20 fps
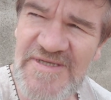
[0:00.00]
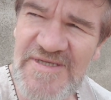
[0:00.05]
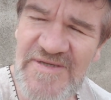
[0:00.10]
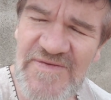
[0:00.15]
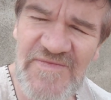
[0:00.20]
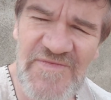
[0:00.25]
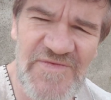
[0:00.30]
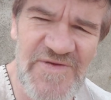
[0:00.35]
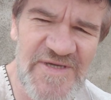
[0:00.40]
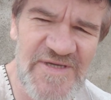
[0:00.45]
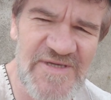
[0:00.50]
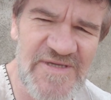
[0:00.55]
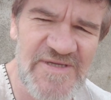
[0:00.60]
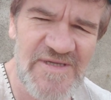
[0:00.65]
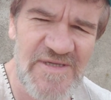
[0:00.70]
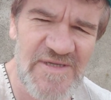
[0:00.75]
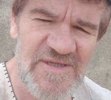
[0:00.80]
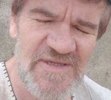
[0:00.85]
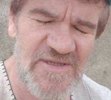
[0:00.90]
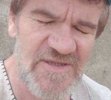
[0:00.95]
can
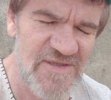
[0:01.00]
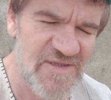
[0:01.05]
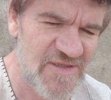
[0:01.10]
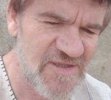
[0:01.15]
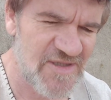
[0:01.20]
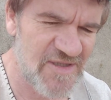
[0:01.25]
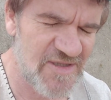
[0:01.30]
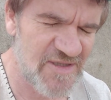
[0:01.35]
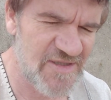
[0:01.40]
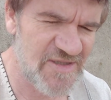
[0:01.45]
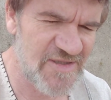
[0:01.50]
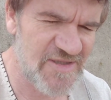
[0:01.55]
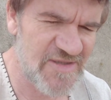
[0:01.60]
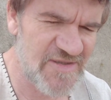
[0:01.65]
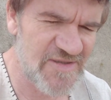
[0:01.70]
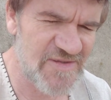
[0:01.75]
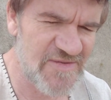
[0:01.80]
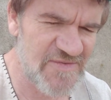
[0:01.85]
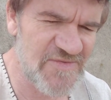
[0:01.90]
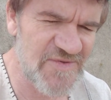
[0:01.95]

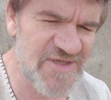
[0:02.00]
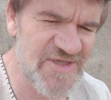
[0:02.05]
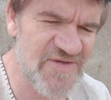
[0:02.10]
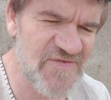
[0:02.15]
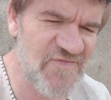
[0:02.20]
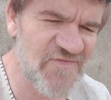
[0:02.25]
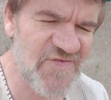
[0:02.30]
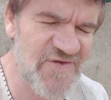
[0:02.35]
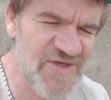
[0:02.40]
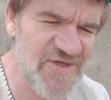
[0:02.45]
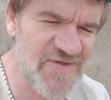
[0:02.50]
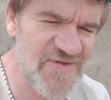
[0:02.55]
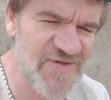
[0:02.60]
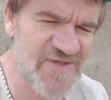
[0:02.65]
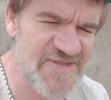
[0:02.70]
reconfigure